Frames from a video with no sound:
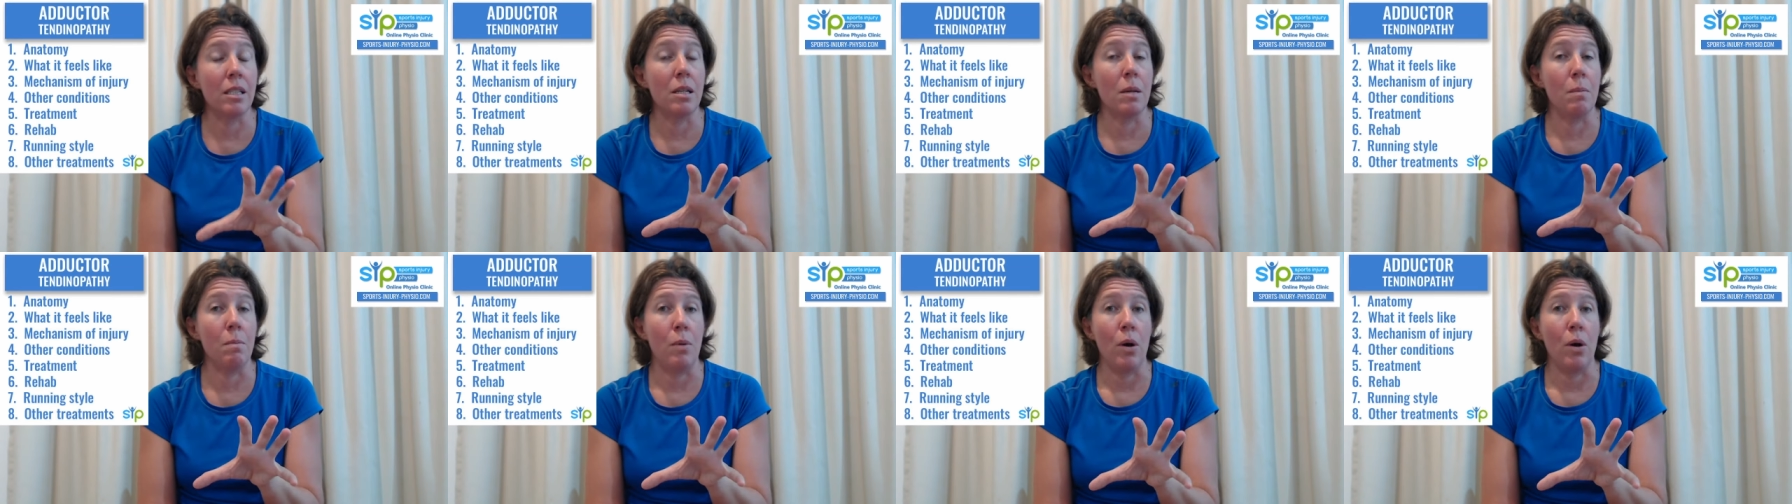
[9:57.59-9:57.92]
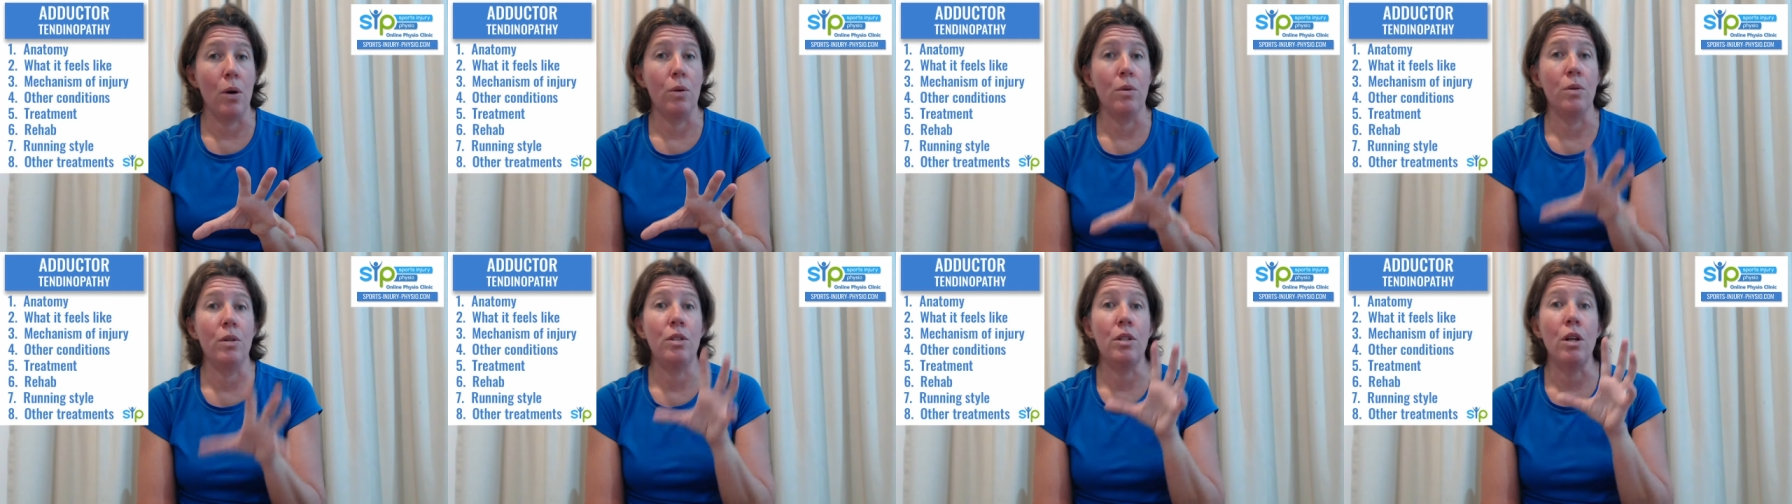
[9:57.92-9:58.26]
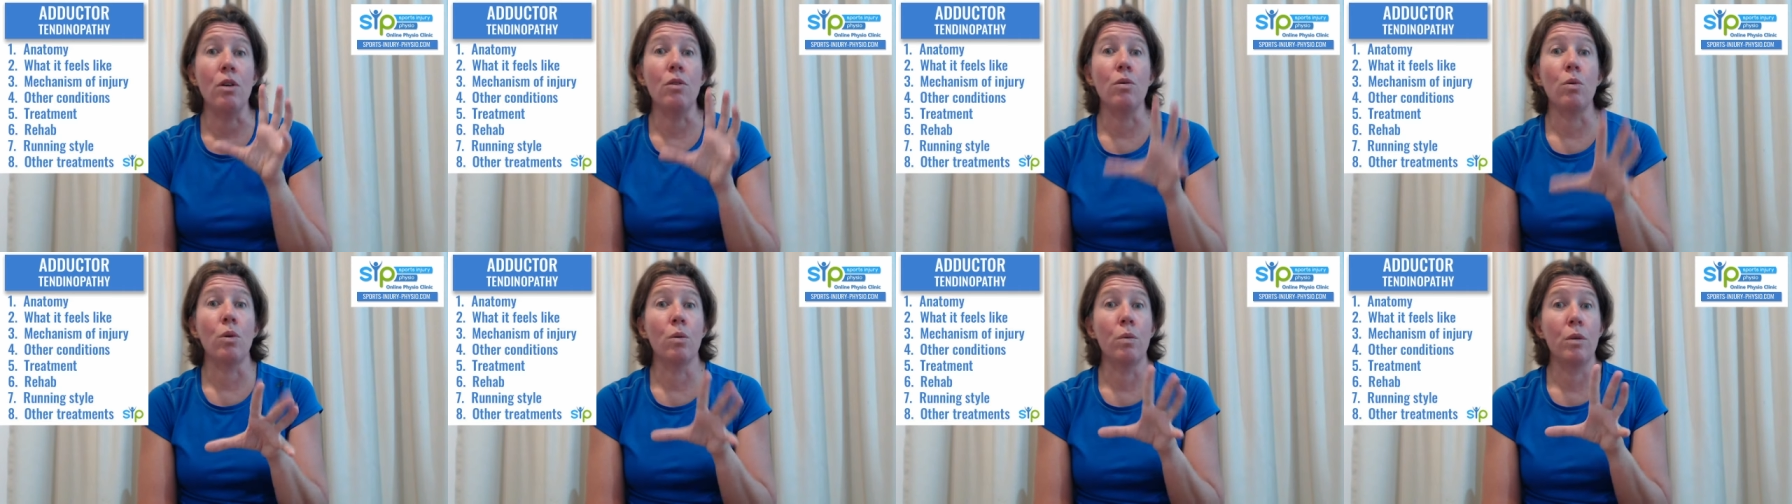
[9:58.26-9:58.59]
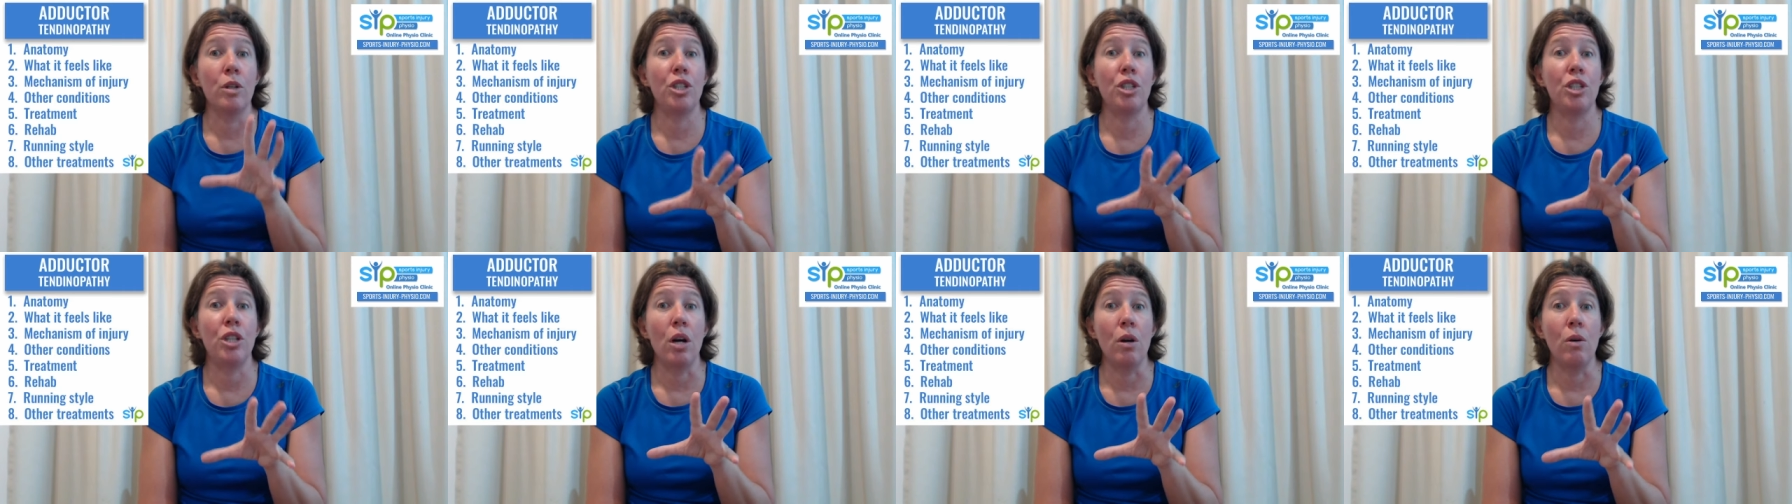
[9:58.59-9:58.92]
in bone don't always
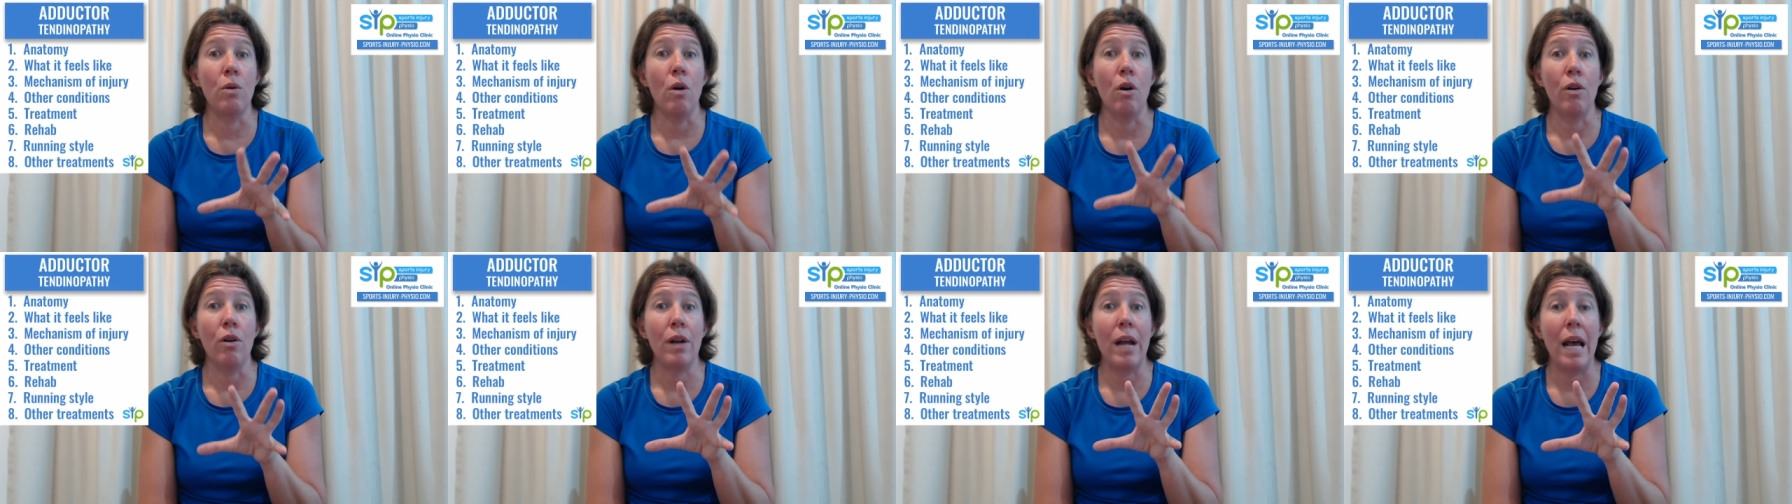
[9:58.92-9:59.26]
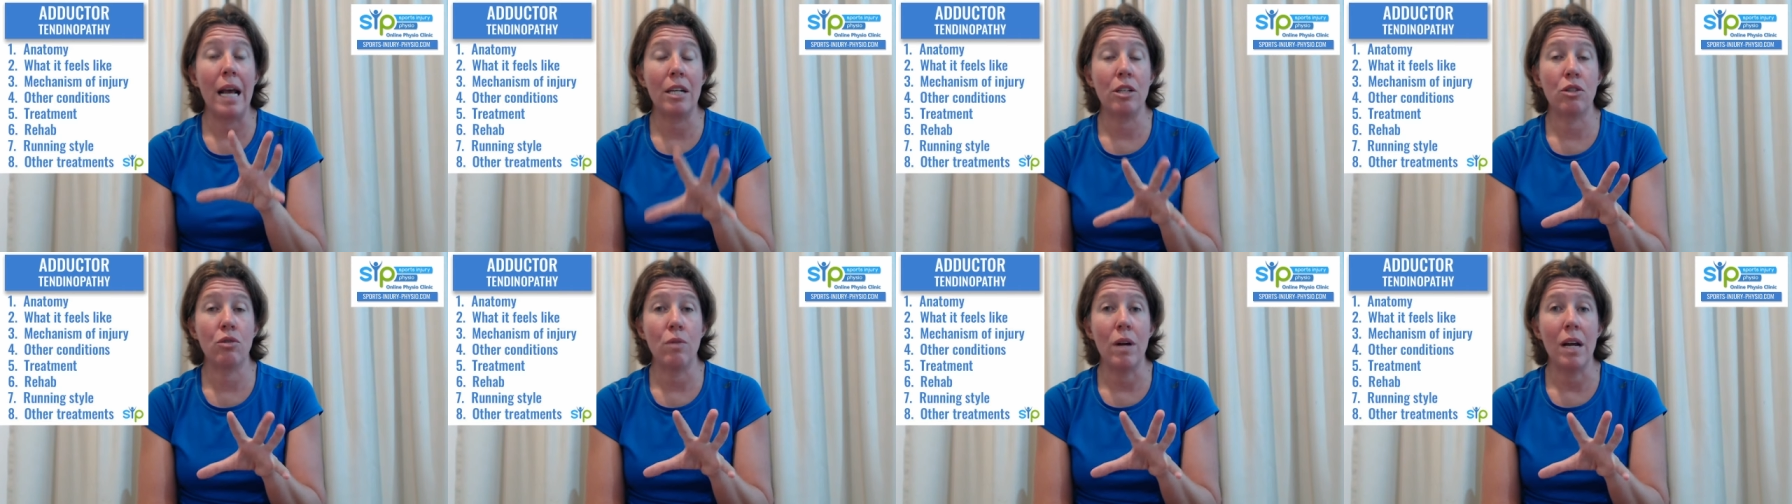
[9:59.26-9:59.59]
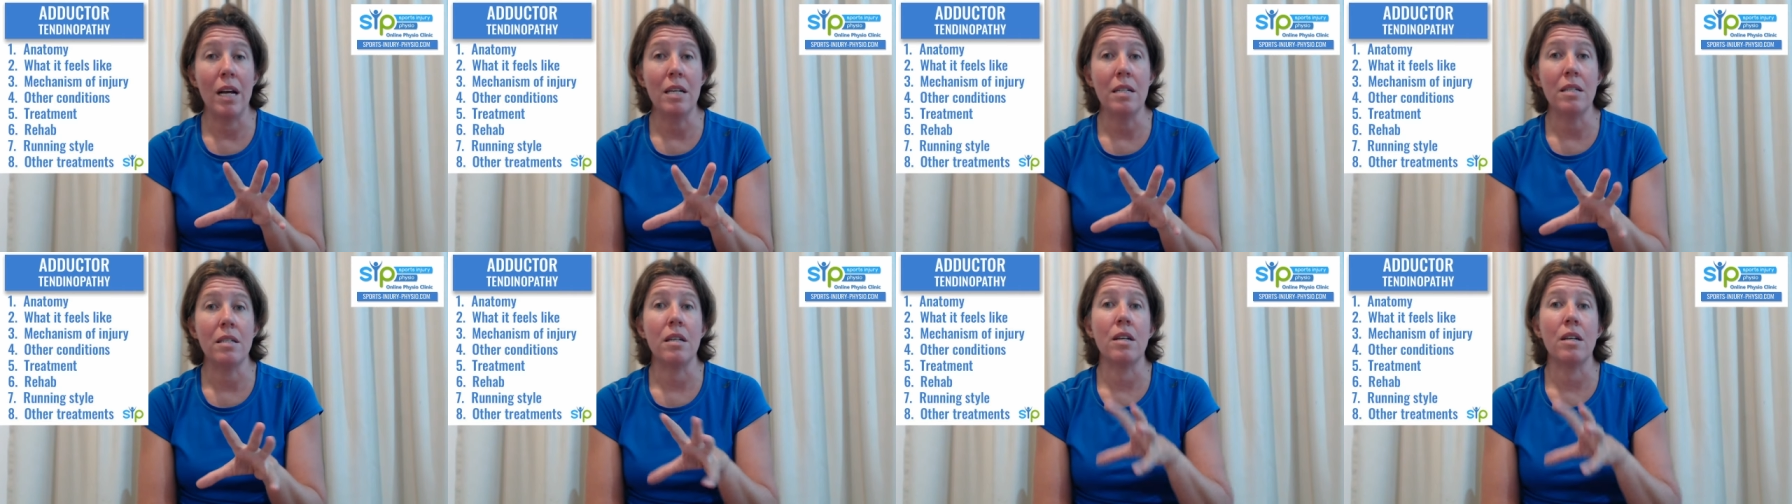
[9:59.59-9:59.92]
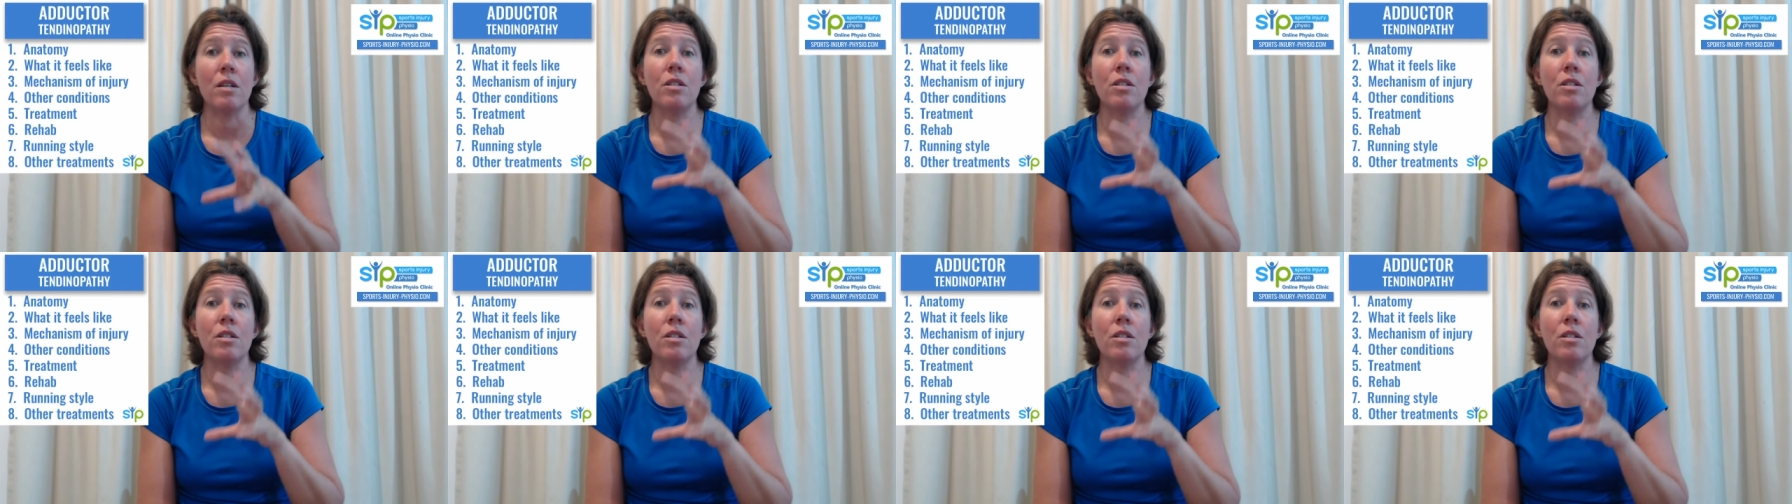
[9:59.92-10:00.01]
show on x-rays,